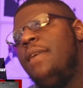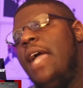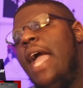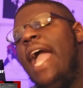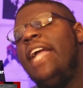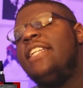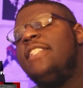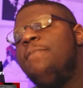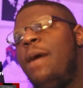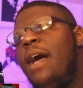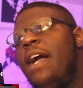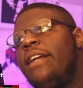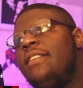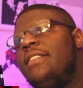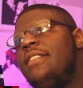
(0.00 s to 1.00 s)

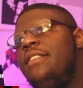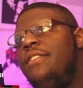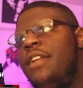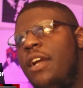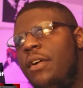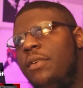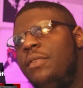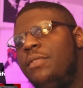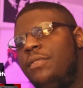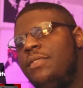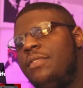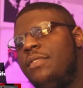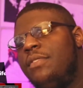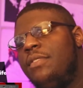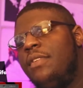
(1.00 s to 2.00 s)
Xbox
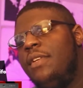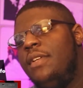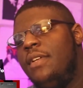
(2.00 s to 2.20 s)
knows